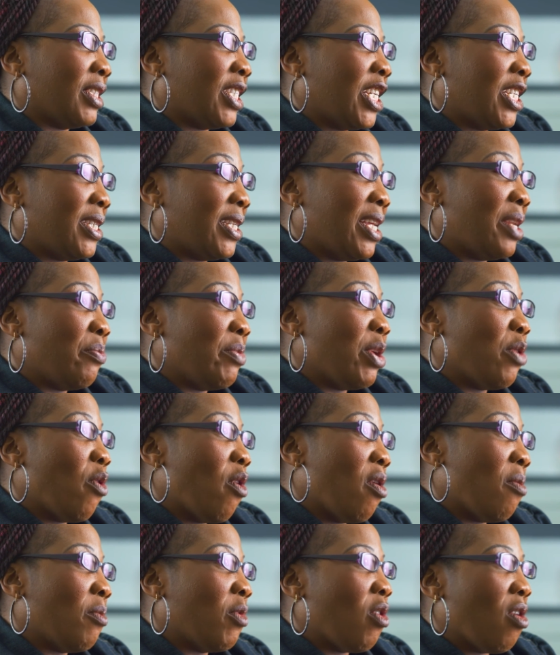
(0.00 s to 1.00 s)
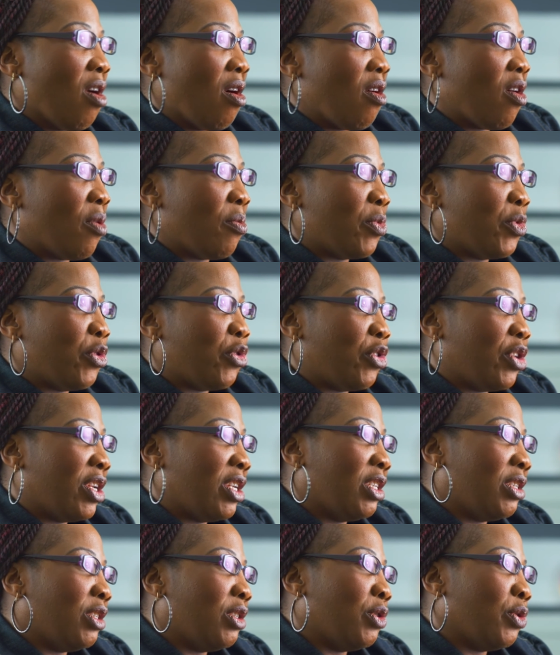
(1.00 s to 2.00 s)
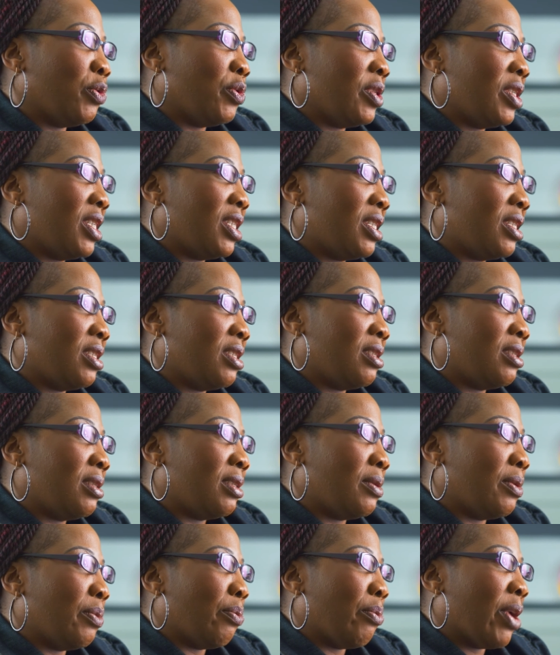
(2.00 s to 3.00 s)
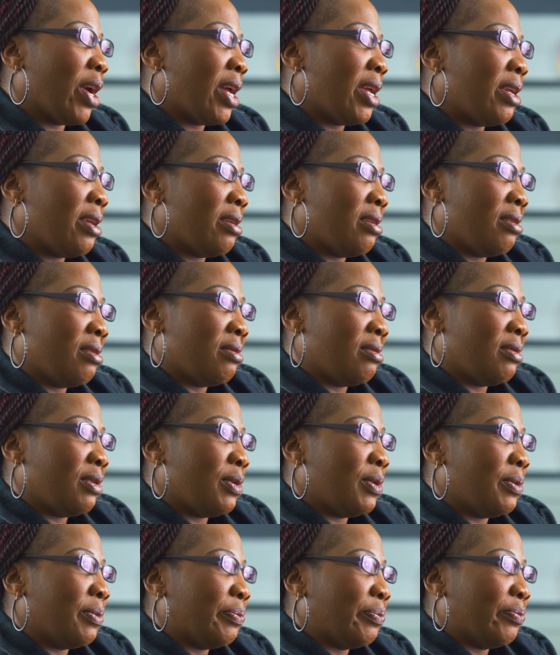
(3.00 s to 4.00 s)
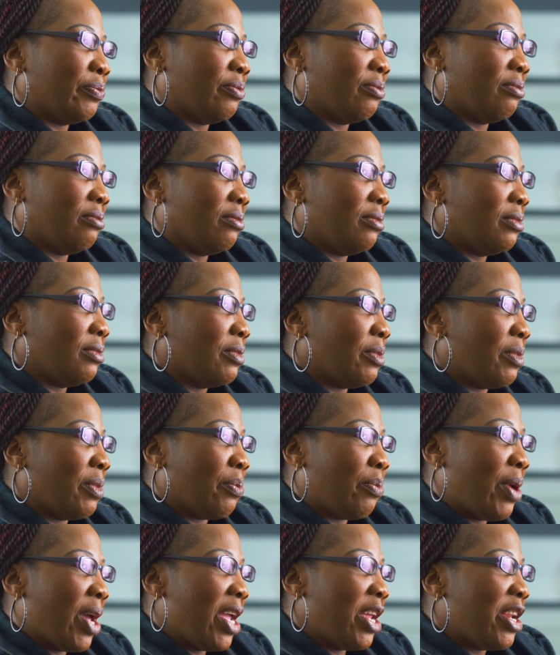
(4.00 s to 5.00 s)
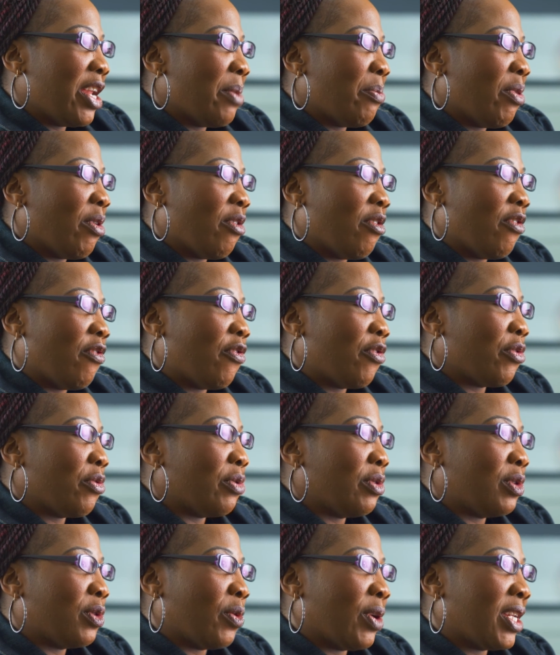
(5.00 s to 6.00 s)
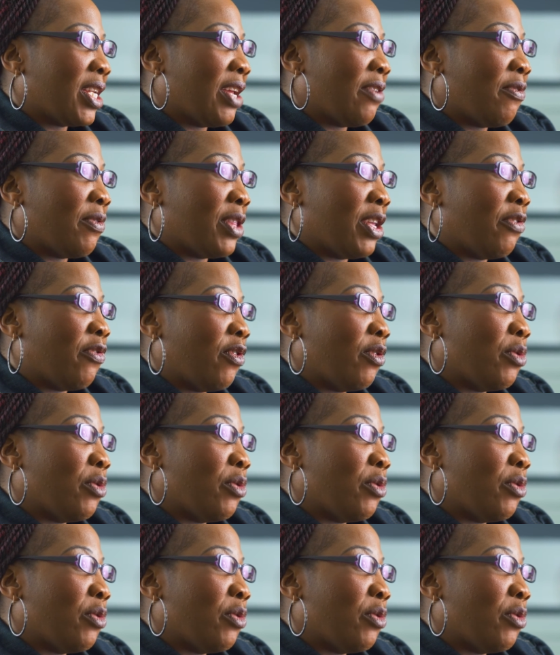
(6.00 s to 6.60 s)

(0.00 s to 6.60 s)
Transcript: they sent me home, go home, drink juice, buy pineapple, fruits, whatever, the